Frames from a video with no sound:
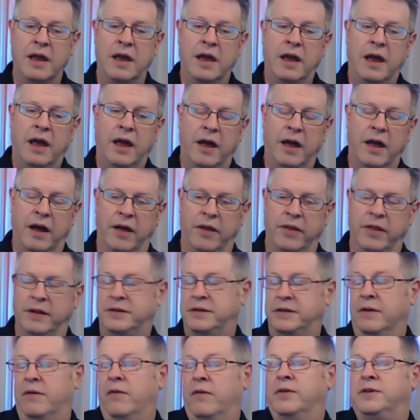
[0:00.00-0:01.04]
uh, that
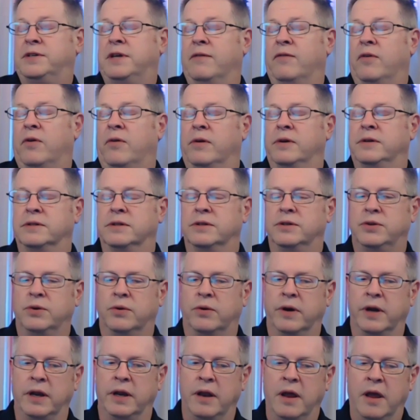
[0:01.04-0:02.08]
some of us have always
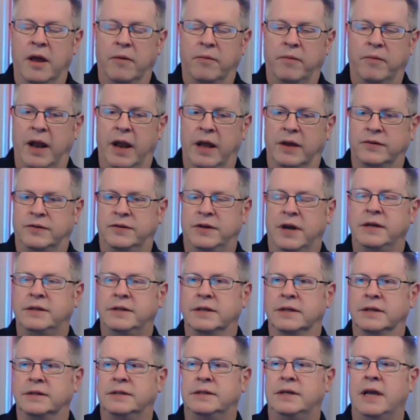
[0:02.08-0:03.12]
enjoyed, but as Jason
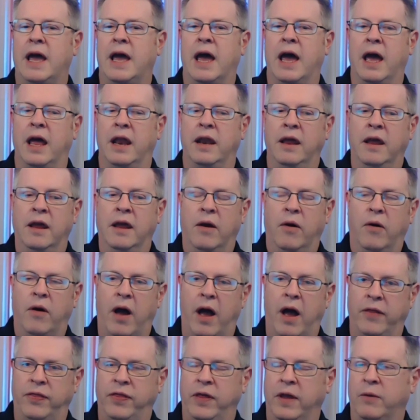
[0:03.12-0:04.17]
said, I
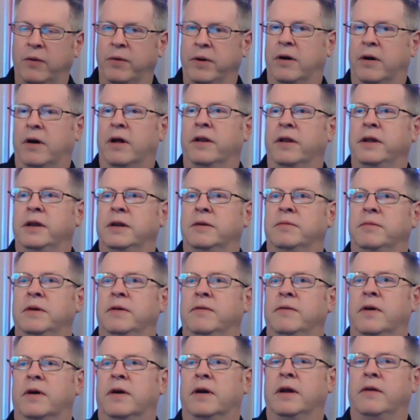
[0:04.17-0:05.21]
think we all need to be
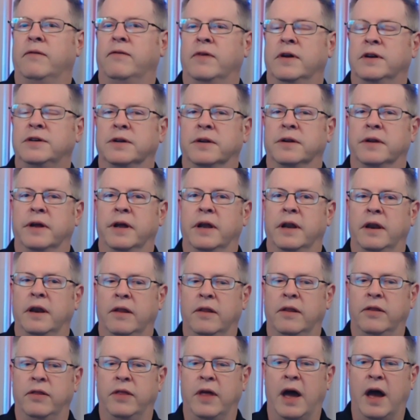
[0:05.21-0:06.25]
very vigilant
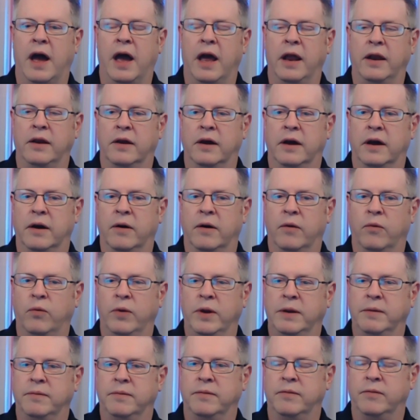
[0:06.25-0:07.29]
that uh,
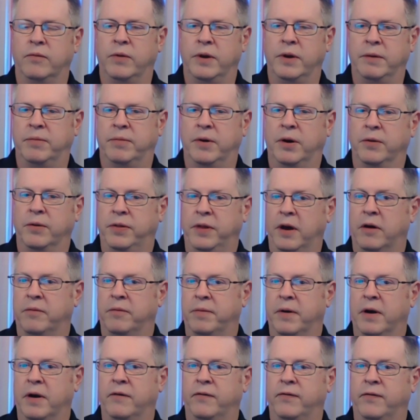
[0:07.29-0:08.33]
we we both help
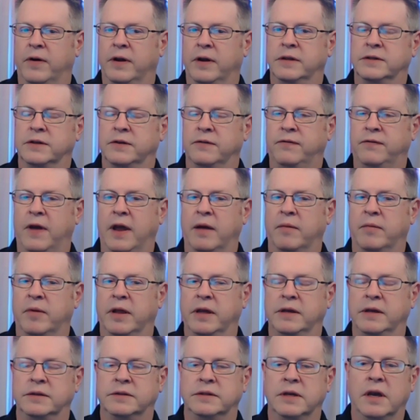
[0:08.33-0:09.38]
our friends and
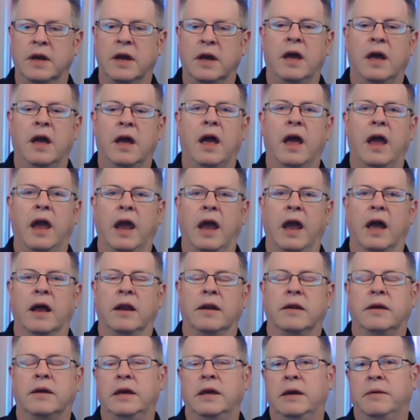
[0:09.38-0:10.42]
families and
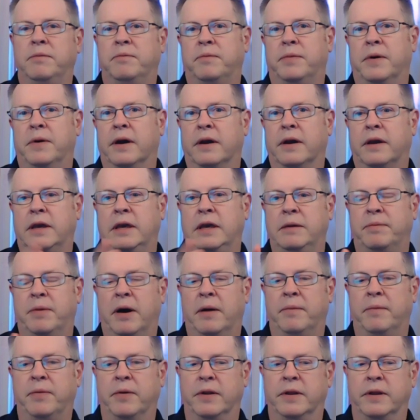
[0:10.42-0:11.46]
keep uh, keep
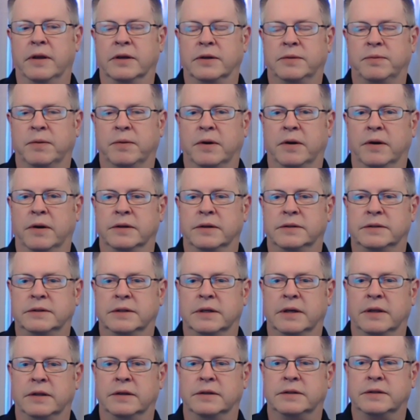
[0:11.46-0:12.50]
up on this because the
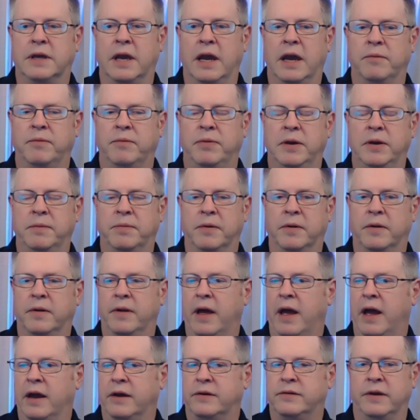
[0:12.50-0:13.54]
scam people
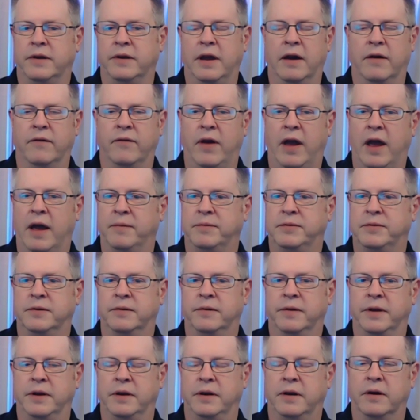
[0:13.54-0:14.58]
actually have
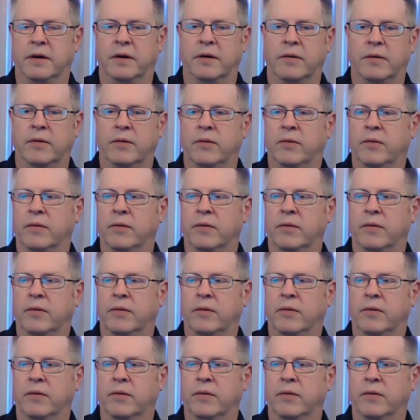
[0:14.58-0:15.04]
absolutely no